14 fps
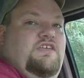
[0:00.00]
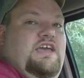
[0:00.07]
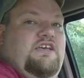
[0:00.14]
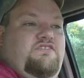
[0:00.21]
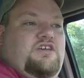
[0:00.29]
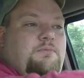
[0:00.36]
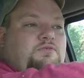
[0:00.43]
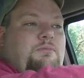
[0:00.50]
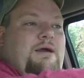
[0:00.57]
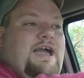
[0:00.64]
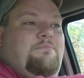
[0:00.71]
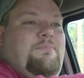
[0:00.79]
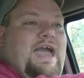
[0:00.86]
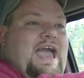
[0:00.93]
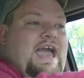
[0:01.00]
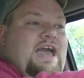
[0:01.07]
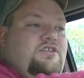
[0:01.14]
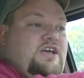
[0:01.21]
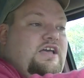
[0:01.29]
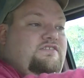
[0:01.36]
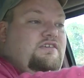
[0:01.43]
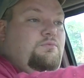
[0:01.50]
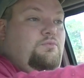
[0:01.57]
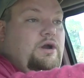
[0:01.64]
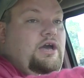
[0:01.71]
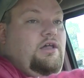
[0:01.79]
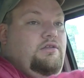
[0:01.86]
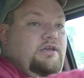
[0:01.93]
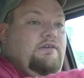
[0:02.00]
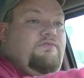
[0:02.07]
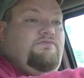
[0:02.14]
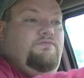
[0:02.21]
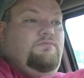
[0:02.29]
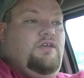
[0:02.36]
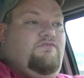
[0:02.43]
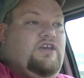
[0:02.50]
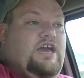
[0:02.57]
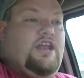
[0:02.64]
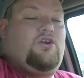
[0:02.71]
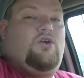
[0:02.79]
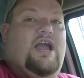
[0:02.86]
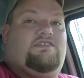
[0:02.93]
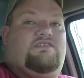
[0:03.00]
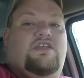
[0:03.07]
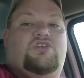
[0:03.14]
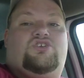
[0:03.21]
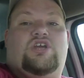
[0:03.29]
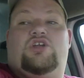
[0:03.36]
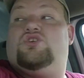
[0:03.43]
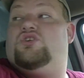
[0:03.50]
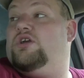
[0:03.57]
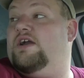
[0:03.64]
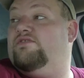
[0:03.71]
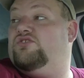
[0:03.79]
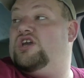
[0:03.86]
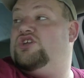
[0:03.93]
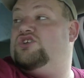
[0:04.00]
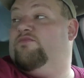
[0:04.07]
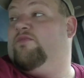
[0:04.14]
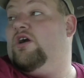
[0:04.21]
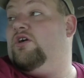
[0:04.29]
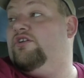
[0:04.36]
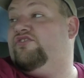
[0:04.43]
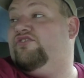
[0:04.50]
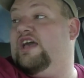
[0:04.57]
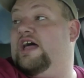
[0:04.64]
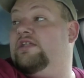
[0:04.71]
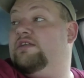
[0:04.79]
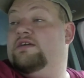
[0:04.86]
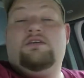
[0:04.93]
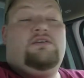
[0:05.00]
test comes back bad? I said, well, if you got a cracked heat exchanger, you got to change the furnace out.